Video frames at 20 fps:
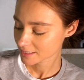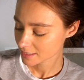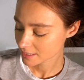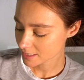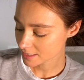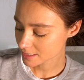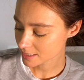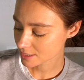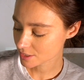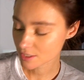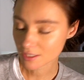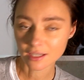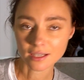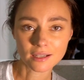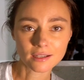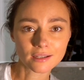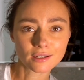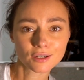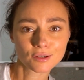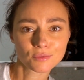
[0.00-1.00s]
This is
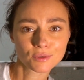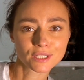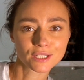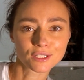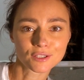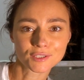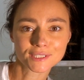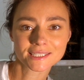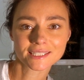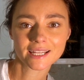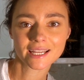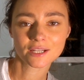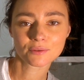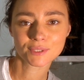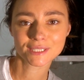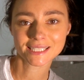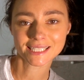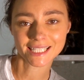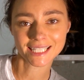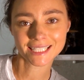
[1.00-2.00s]
what it looks like,
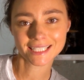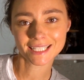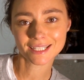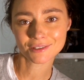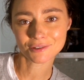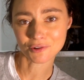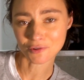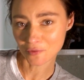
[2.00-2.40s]
what's in there